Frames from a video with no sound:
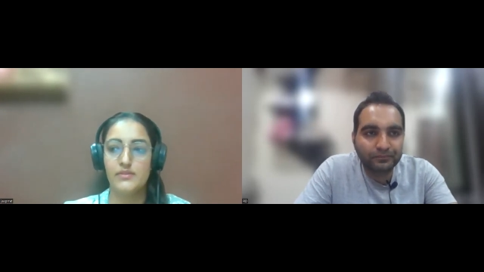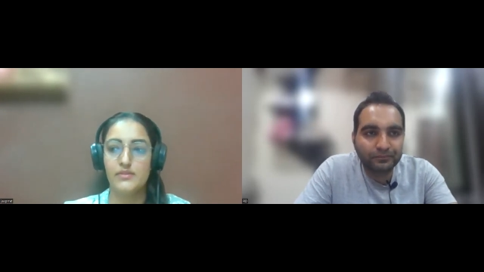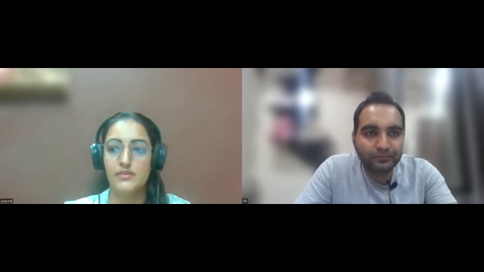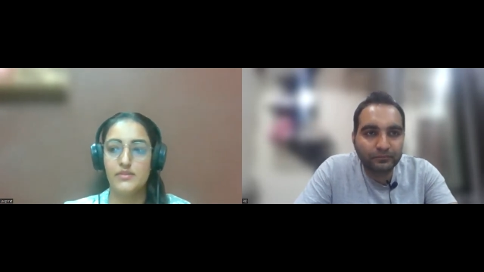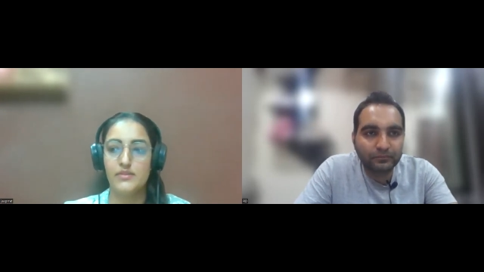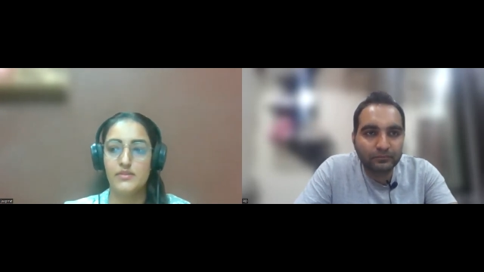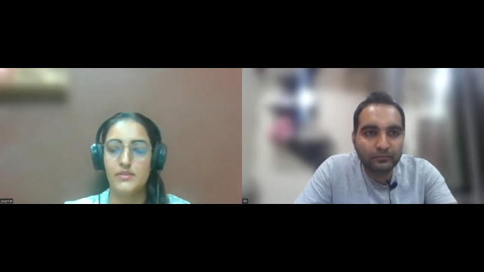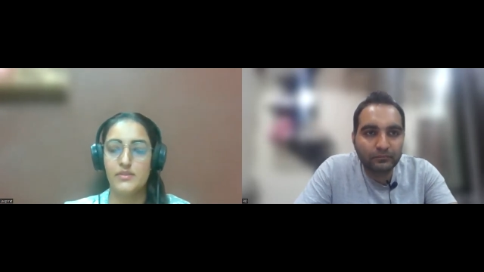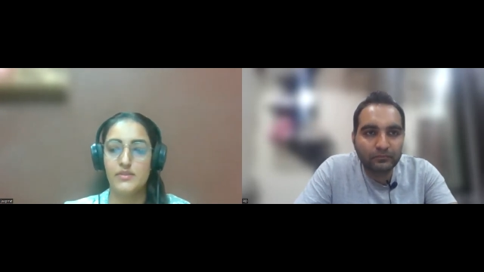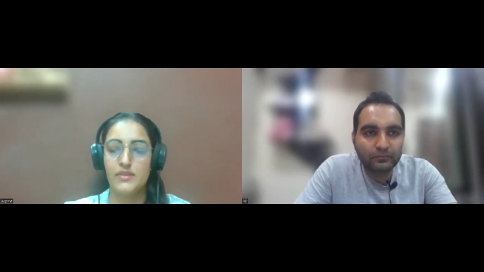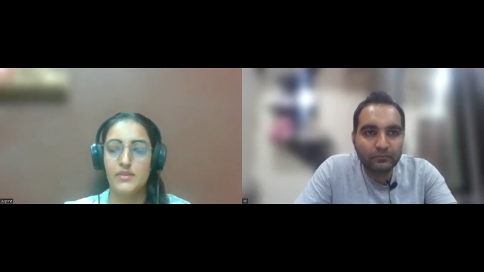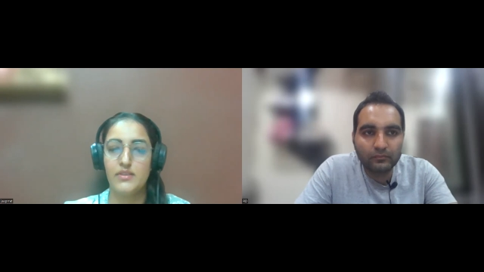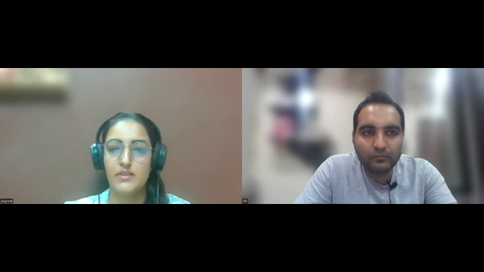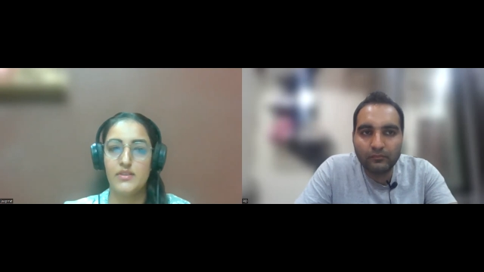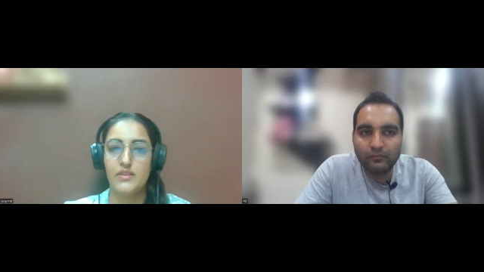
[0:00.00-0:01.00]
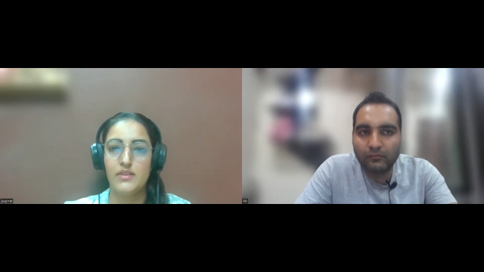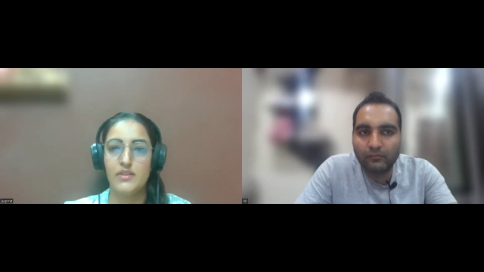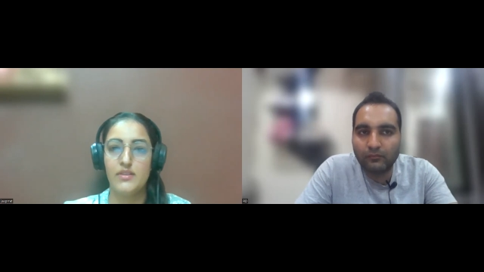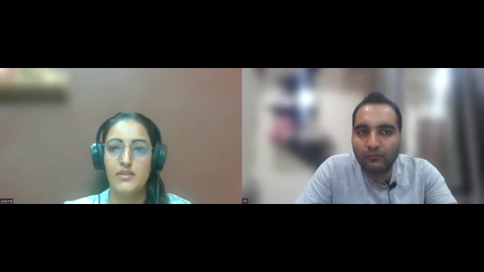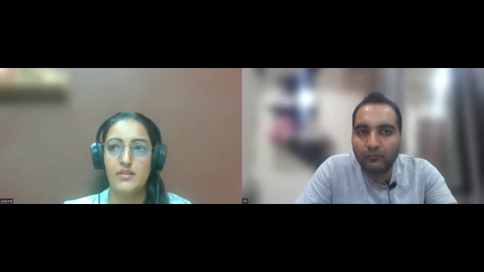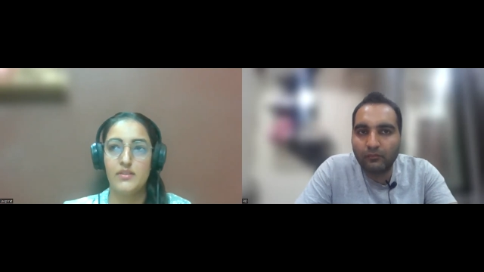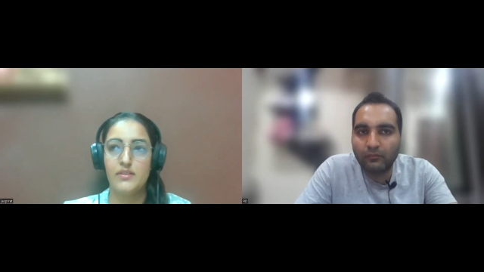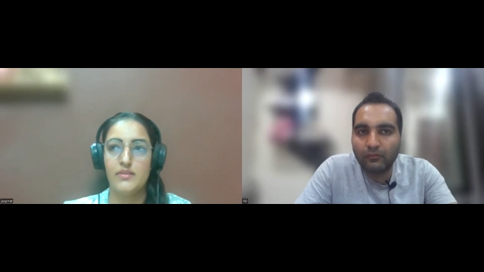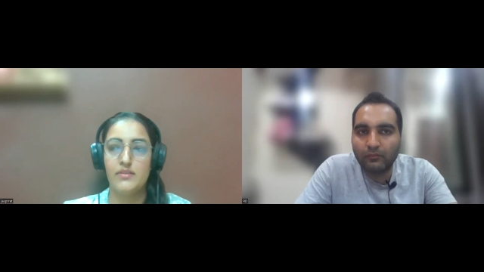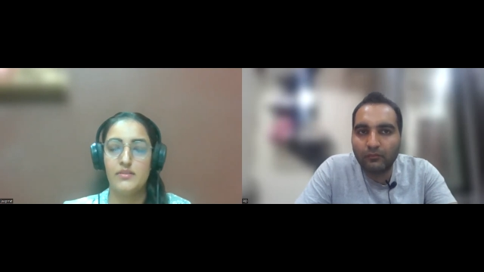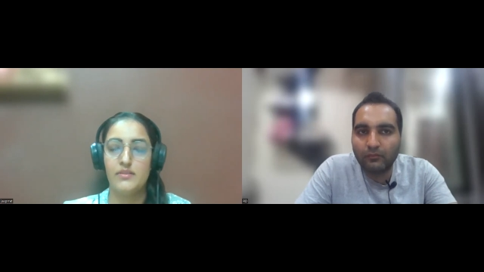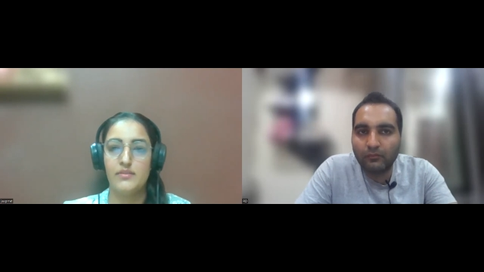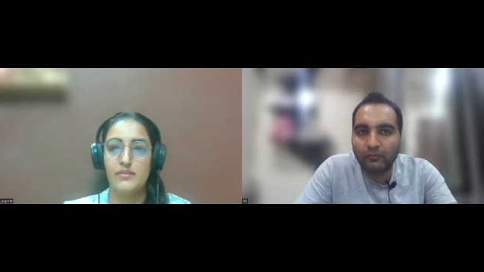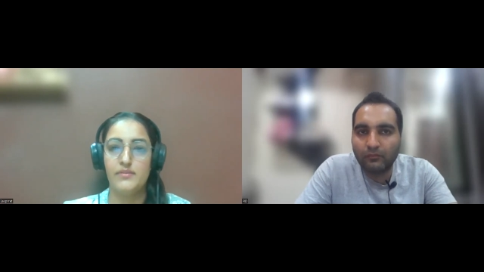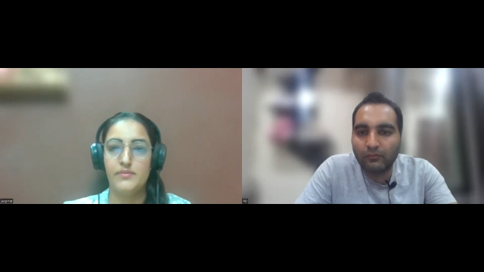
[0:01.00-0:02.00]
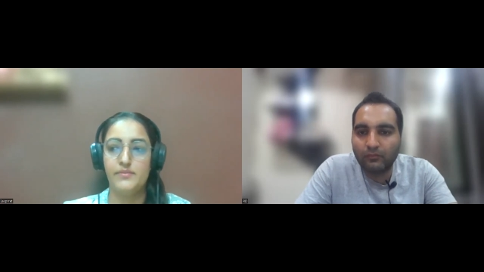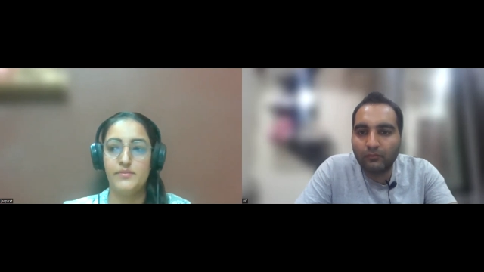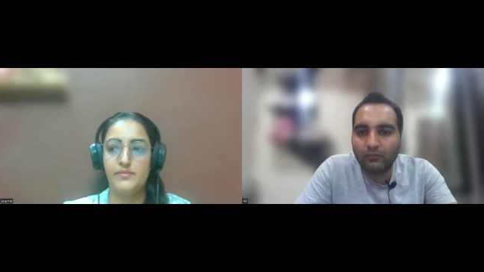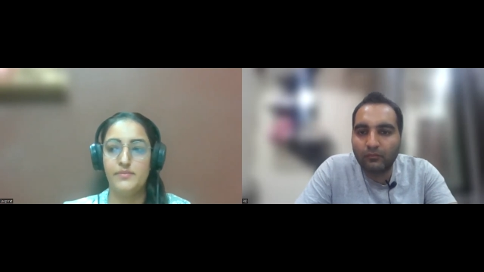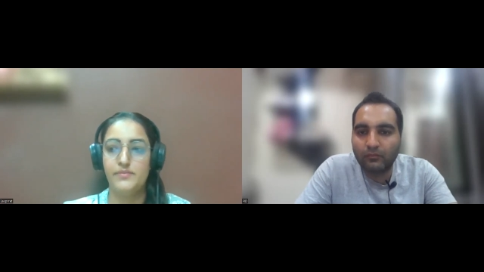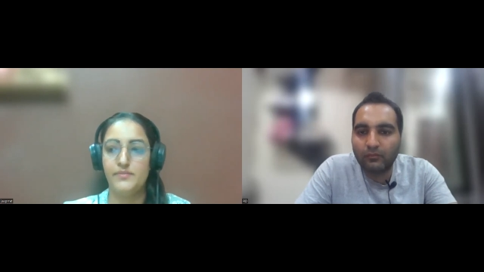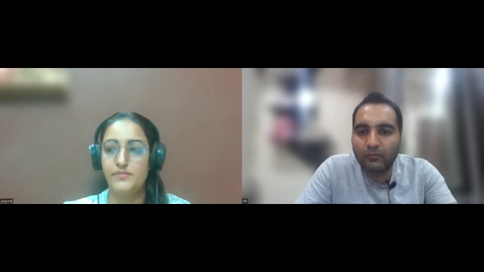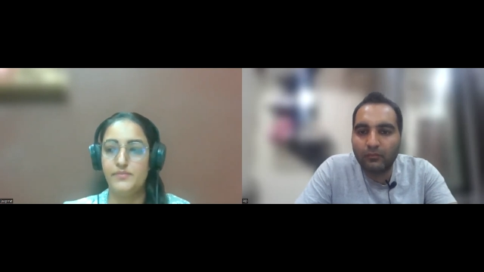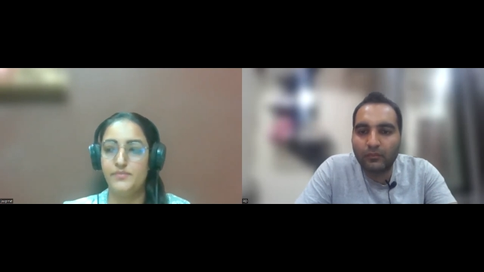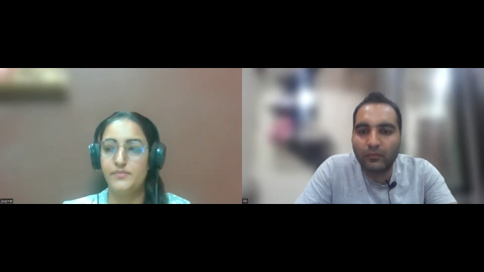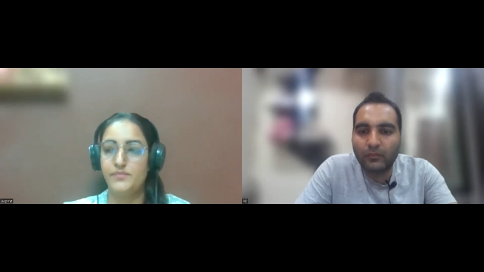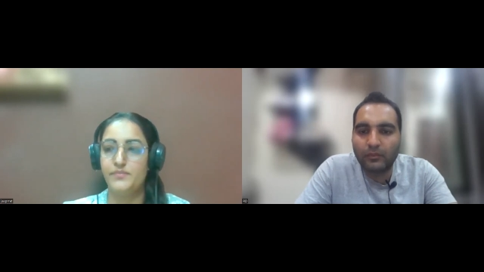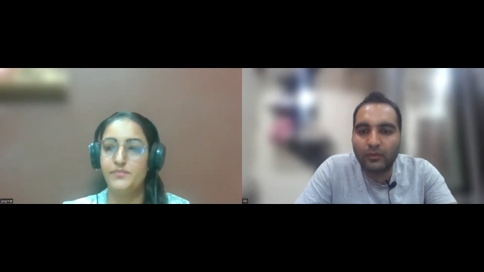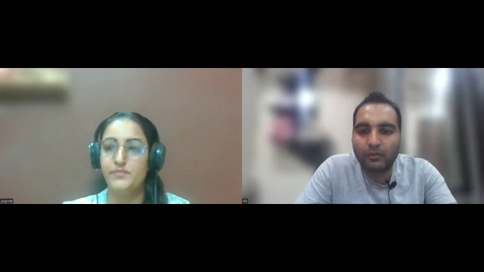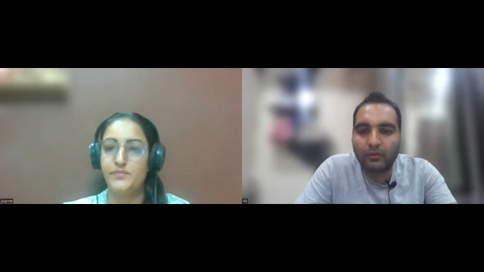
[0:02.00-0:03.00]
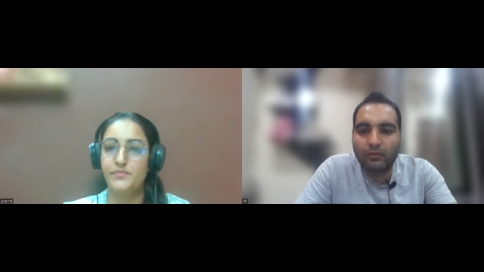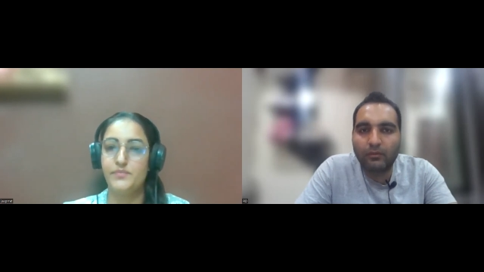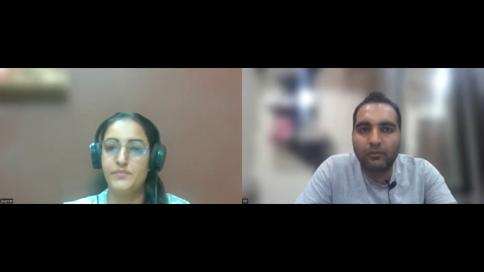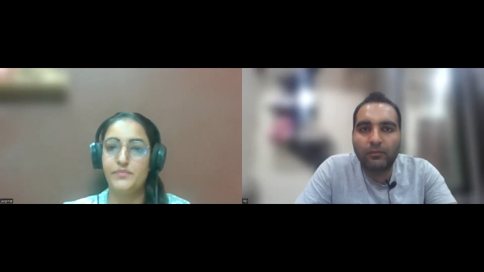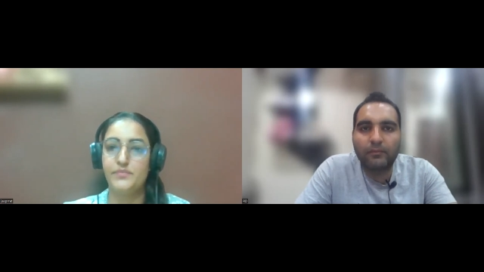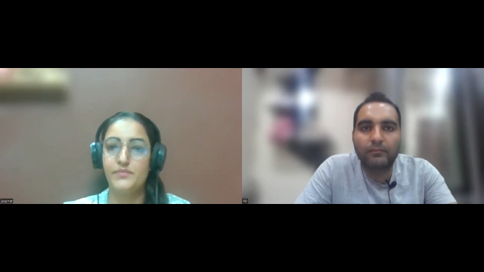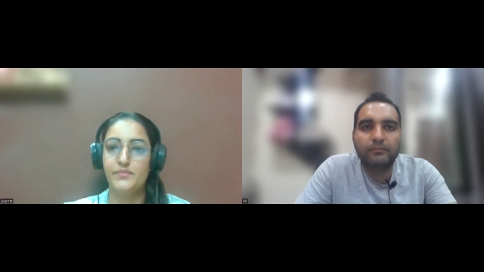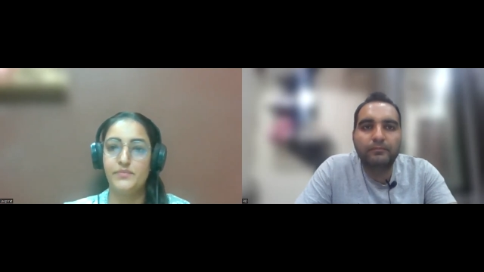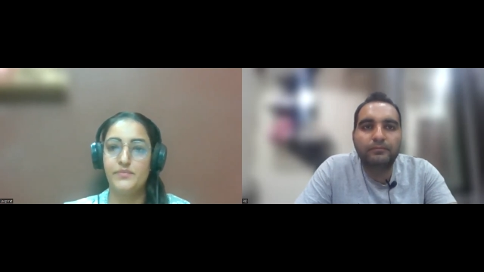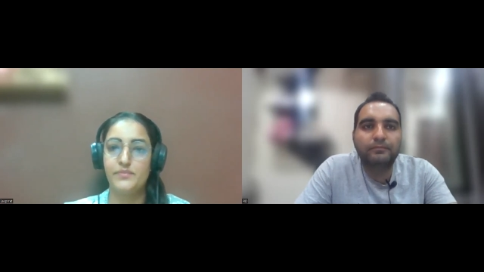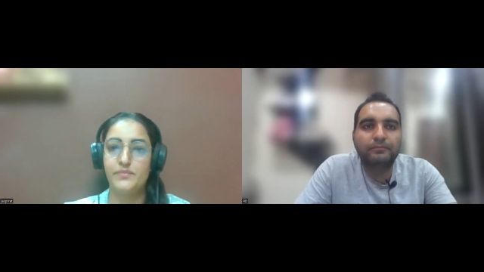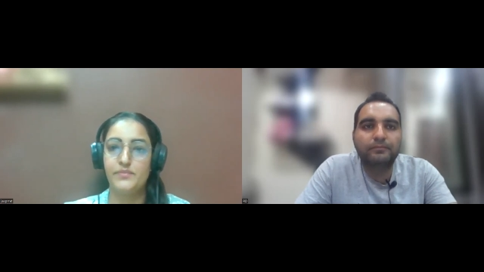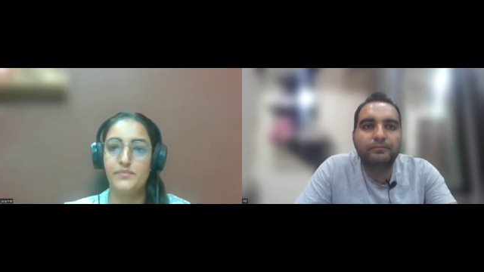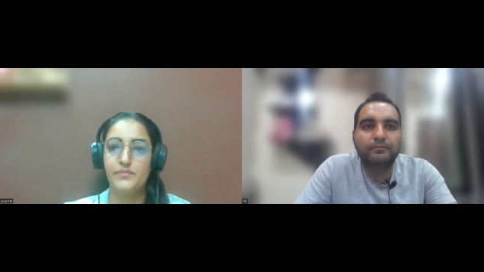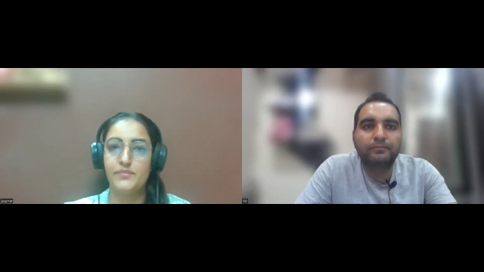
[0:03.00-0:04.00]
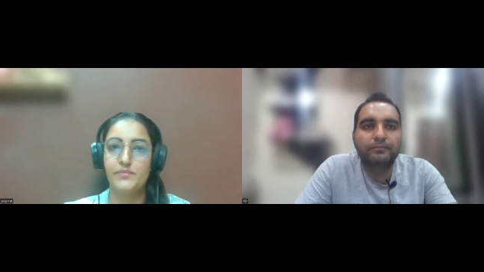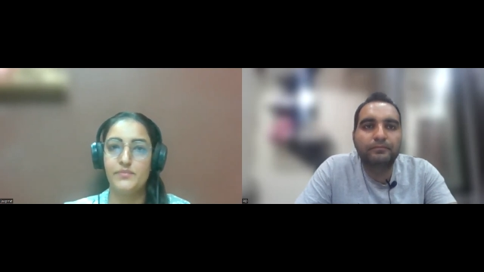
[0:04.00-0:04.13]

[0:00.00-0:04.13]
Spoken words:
Nobody speaks.